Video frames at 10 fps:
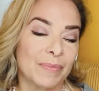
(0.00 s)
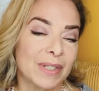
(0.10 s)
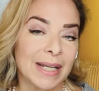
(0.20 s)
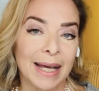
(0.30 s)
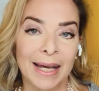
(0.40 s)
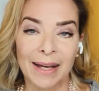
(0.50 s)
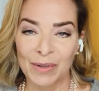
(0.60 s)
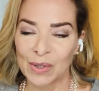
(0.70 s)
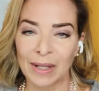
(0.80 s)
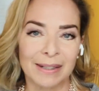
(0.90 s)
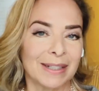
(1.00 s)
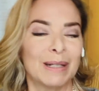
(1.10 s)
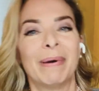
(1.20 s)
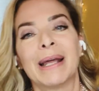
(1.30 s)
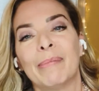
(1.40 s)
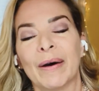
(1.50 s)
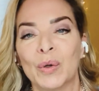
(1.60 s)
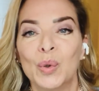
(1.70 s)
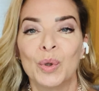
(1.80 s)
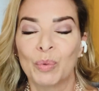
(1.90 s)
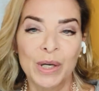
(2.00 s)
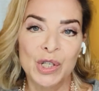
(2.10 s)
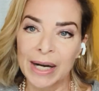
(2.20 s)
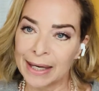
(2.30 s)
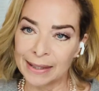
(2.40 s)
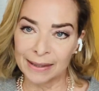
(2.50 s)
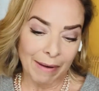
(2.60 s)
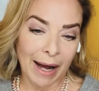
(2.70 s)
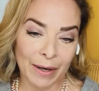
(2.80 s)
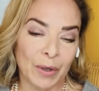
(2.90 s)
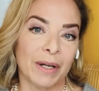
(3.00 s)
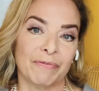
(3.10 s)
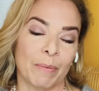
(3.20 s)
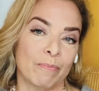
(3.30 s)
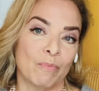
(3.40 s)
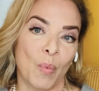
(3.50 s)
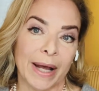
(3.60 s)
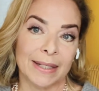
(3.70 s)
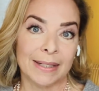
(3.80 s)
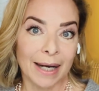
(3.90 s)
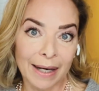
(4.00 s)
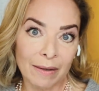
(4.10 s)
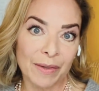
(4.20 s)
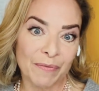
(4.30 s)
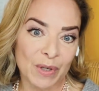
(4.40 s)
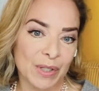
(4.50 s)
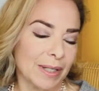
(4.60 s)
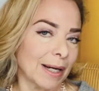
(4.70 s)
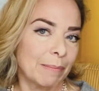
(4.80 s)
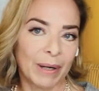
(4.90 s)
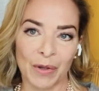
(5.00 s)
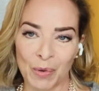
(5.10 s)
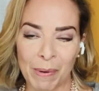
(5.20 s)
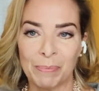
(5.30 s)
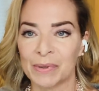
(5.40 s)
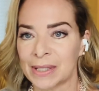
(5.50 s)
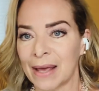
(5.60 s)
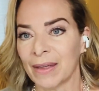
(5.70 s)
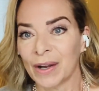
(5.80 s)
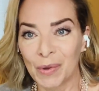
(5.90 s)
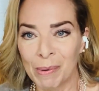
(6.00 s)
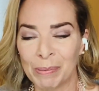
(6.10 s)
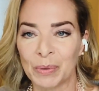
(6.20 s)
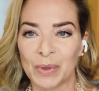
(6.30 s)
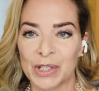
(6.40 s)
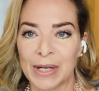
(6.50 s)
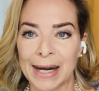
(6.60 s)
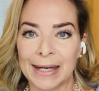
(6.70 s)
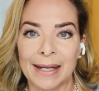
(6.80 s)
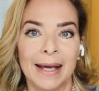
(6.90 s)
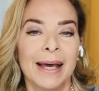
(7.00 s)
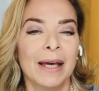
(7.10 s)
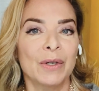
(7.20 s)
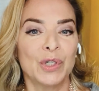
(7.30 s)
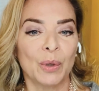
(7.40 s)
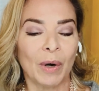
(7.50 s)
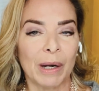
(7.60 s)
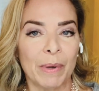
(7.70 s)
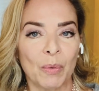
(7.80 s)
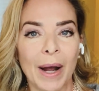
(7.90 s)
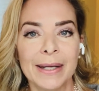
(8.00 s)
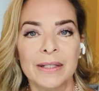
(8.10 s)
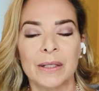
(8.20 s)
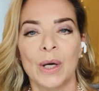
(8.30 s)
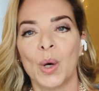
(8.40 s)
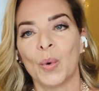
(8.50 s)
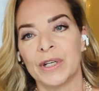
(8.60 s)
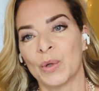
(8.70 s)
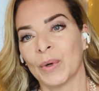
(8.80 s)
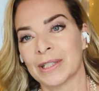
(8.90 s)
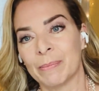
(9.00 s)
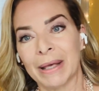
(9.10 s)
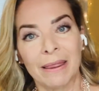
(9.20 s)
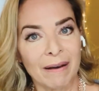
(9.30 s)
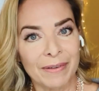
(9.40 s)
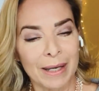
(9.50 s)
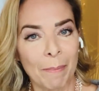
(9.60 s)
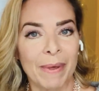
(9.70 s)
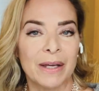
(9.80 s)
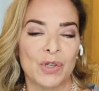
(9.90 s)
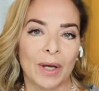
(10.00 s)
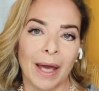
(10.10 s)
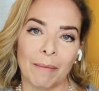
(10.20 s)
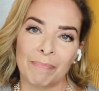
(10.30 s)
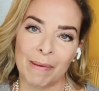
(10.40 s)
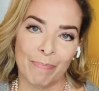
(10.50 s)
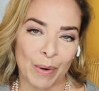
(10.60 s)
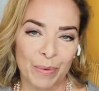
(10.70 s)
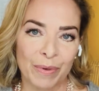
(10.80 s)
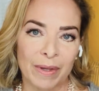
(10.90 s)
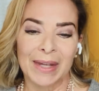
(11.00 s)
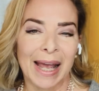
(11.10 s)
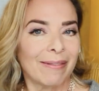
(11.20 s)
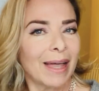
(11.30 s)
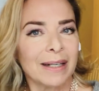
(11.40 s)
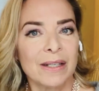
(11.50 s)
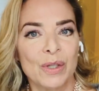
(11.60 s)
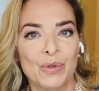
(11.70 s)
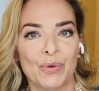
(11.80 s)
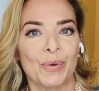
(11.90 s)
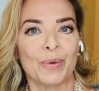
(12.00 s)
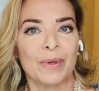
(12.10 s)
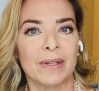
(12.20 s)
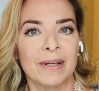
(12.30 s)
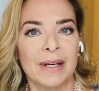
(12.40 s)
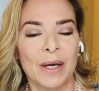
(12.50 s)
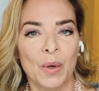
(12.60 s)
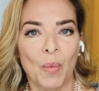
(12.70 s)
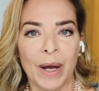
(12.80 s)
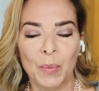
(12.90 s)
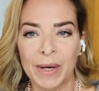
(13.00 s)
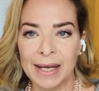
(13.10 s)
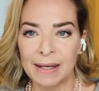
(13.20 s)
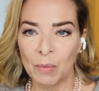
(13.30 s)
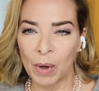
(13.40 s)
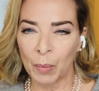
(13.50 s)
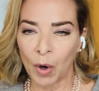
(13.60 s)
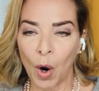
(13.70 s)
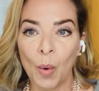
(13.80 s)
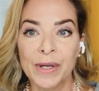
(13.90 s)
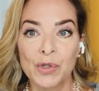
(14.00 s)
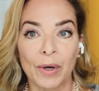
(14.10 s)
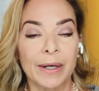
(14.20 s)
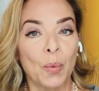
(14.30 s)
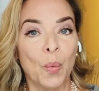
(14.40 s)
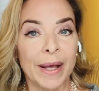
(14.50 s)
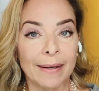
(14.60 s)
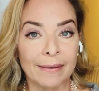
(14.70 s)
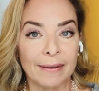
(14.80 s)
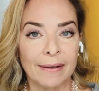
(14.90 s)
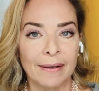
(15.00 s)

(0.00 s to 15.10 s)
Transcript: saying, and there's lots of debate about who originated it. I heard it from Wayne Dyer the first time, but other people say that other people originated it. Do you want to be right or do you want to be loving? Because you can't be both. And that's the truth. When we when we're always trying to win